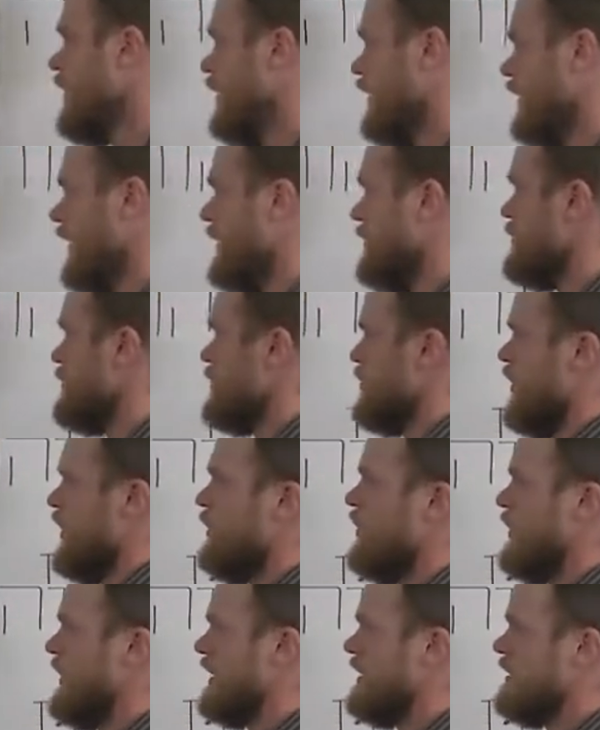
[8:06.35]
All right, so I
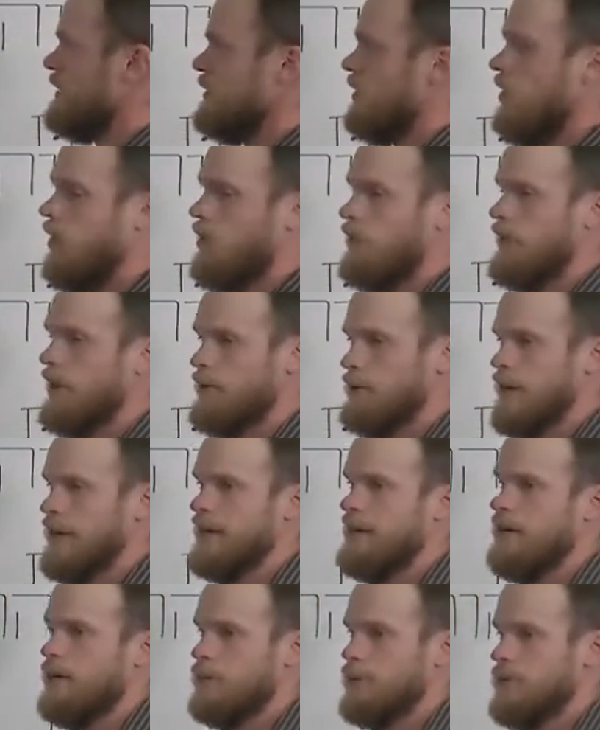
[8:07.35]
won't get into all that
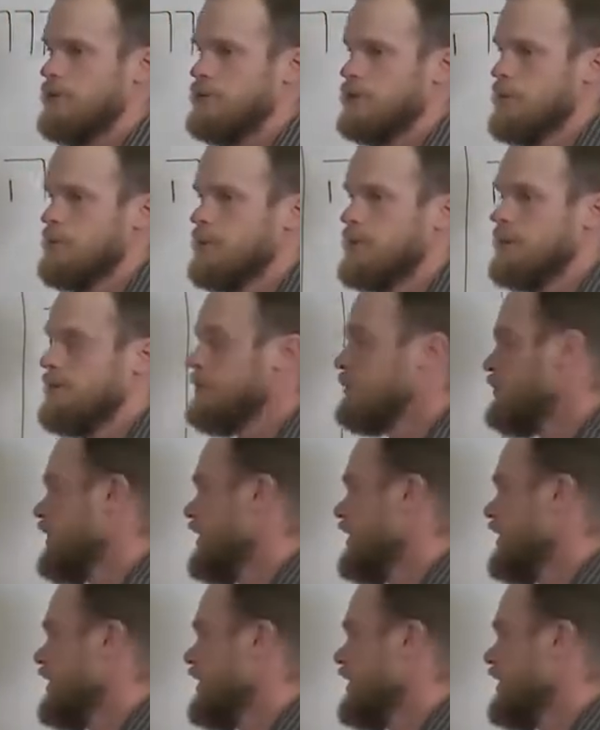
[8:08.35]
right now. I want to jump into the